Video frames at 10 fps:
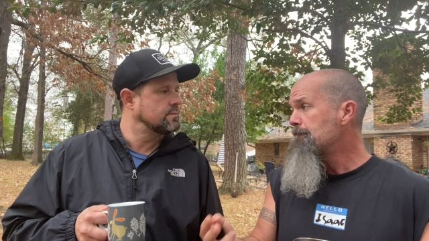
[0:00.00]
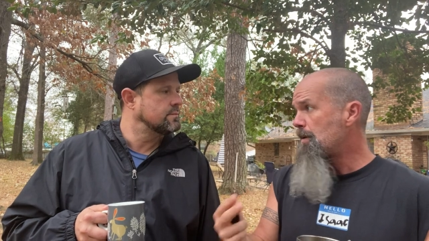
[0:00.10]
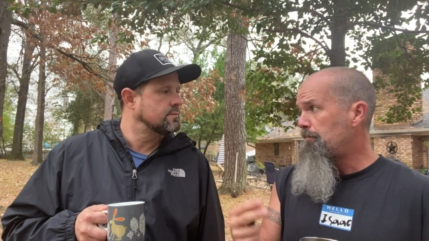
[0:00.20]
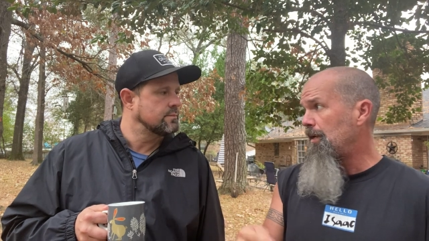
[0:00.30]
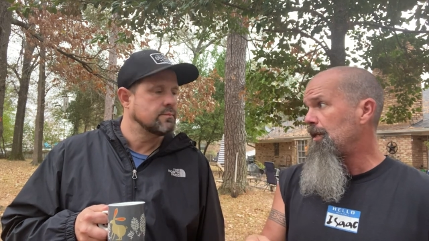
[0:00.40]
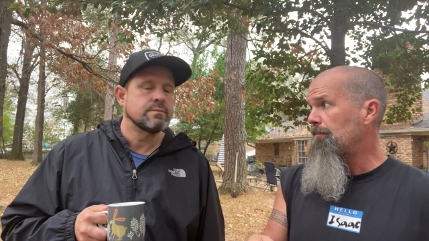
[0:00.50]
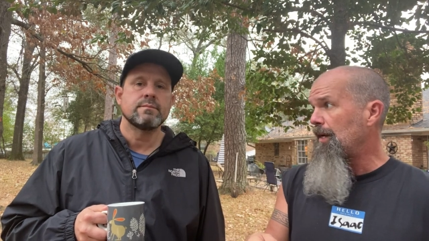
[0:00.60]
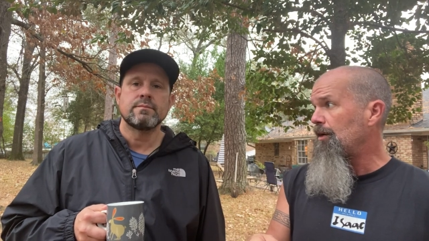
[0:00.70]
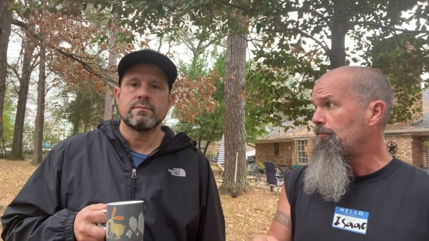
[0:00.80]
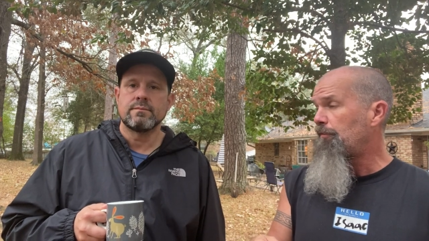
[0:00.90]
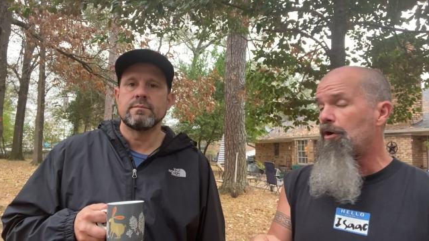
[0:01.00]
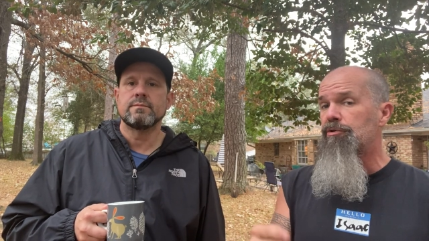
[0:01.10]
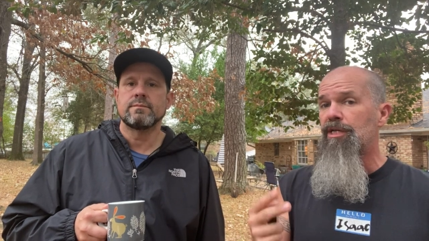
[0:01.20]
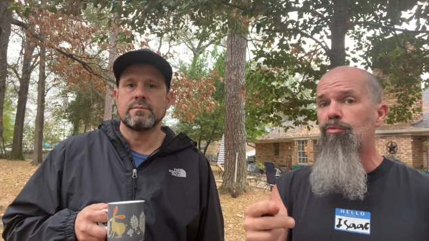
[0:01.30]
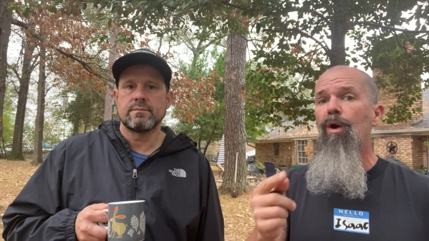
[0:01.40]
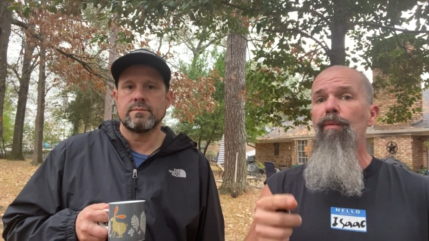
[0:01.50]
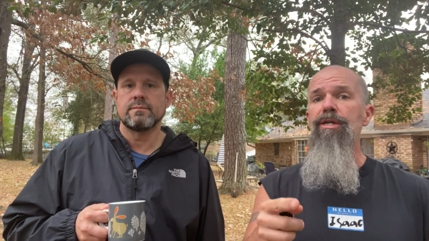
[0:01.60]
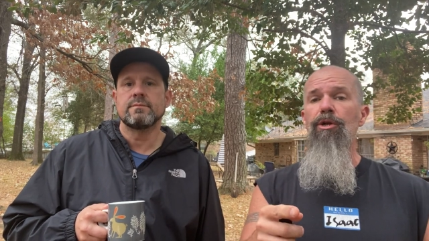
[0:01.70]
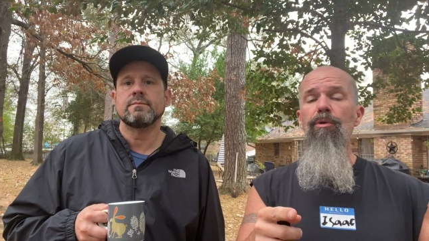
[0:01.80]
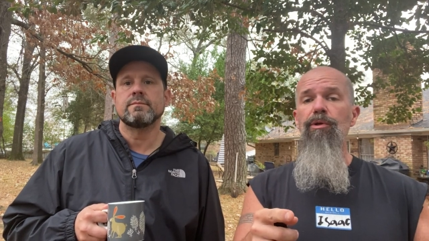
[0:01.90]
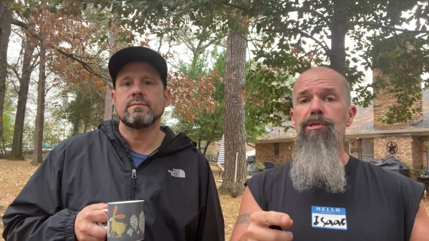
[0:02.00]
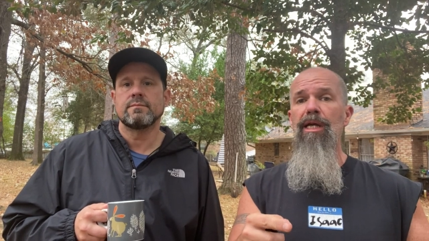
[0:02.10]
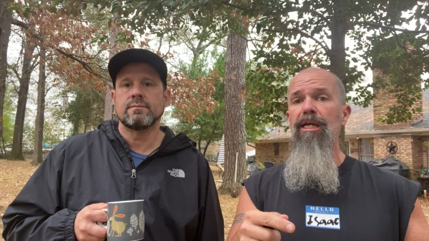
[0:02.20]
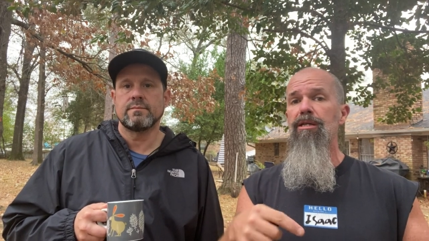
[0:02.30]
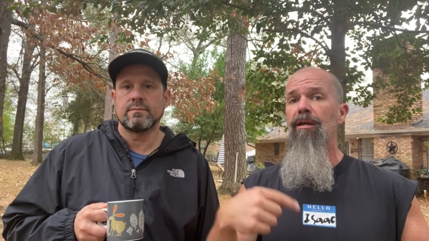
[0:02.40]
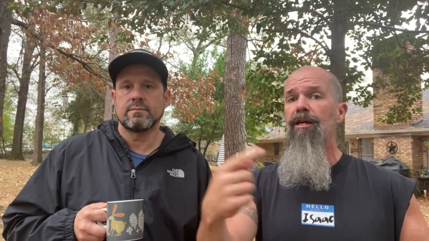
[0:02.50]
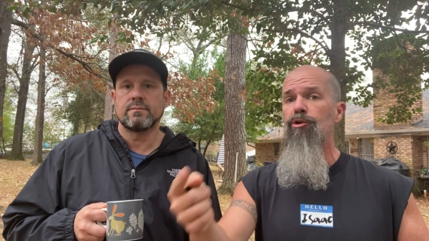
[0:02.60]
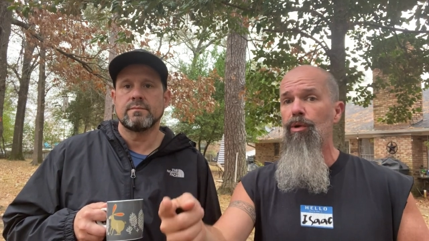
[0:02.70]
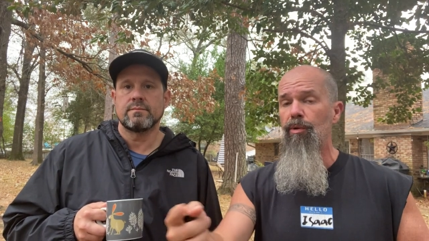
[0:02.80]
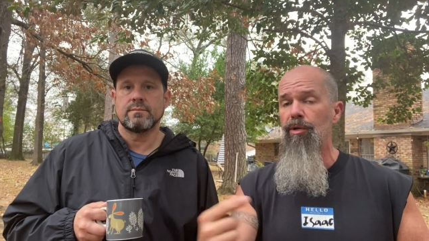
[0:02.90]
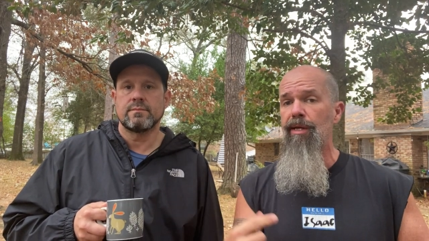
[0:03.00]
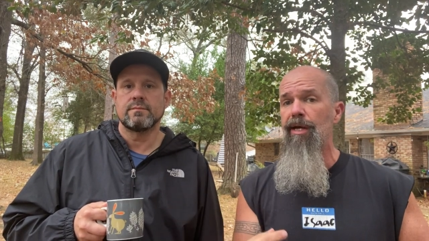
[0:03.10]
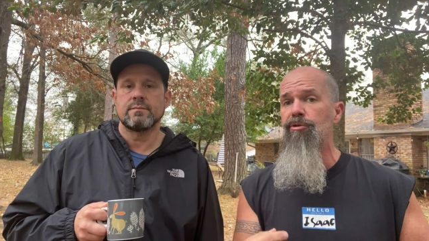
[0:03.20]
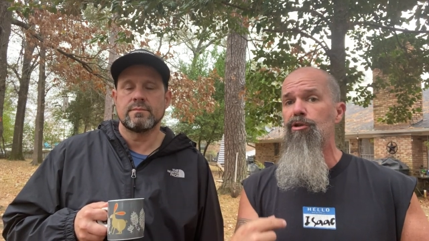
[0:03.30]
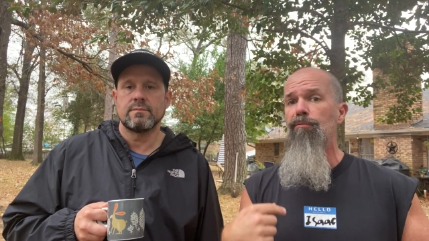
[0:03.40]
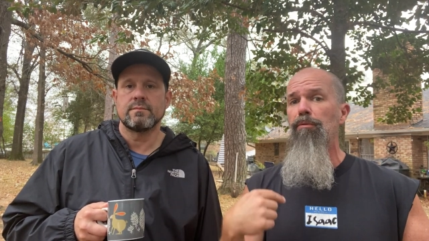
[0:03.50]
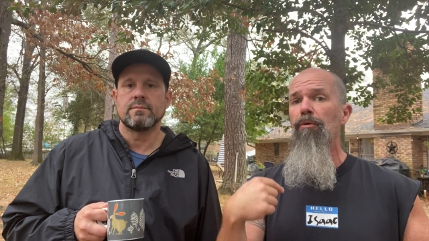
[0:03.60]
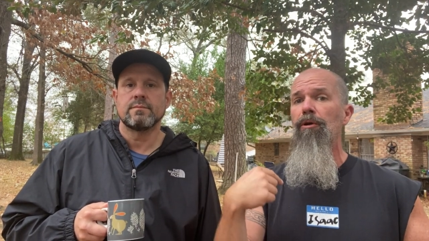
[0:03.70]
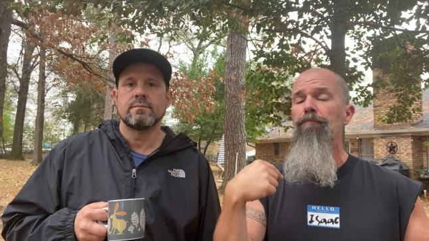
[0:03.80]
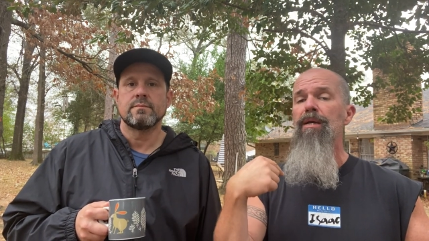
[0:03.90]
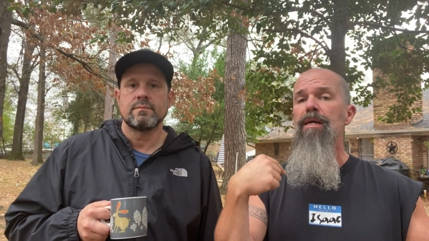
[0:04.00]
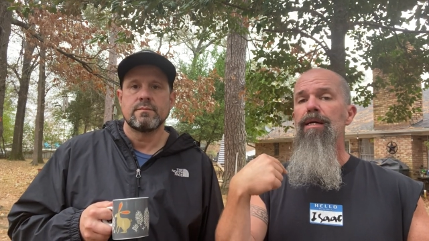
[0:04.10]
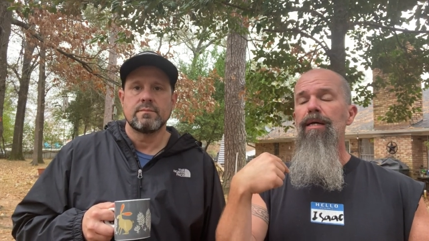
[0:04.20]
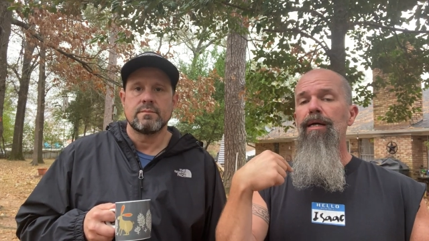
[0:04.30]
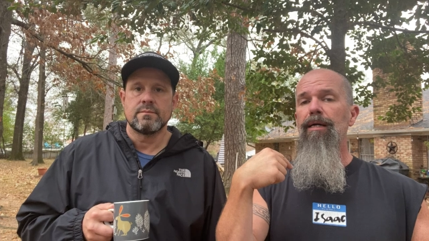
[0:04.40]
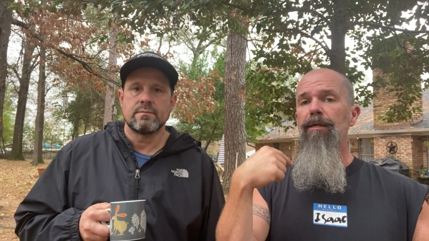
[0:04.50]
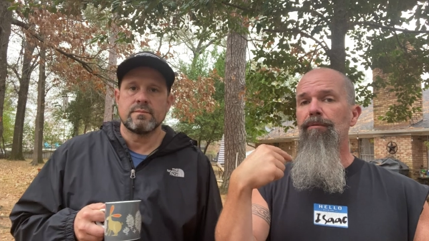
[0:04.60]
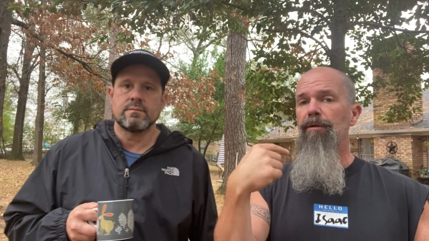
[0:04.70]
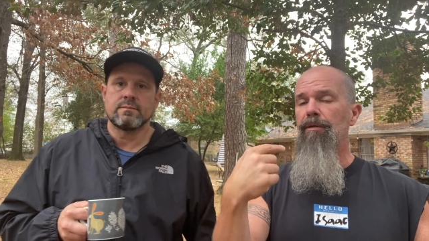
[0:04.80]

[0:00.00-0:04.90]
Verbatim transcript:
Speaker 1: But pity the man who falls. That's why we do those things. So next week we do cancer support. Uh,